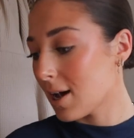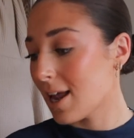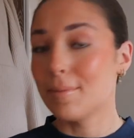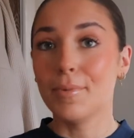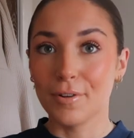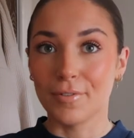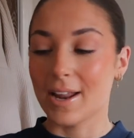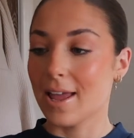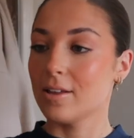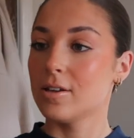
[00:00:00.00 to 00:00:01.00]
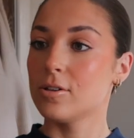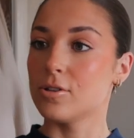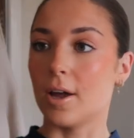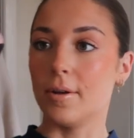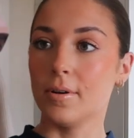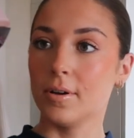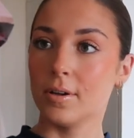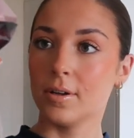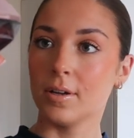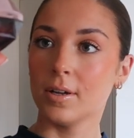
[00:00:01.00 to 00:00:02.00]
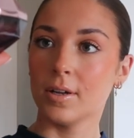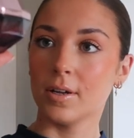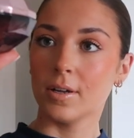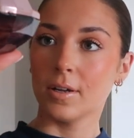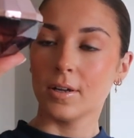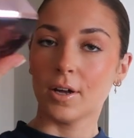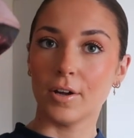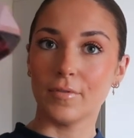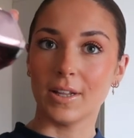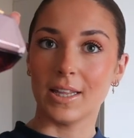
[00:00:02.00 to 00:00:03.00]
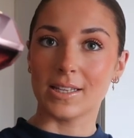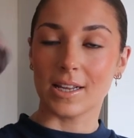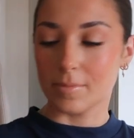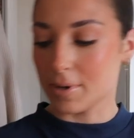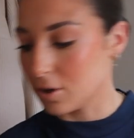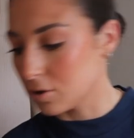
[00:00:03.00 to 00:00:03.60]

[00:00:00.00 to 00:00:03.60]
I'm loving it. So hopefully this lasts me a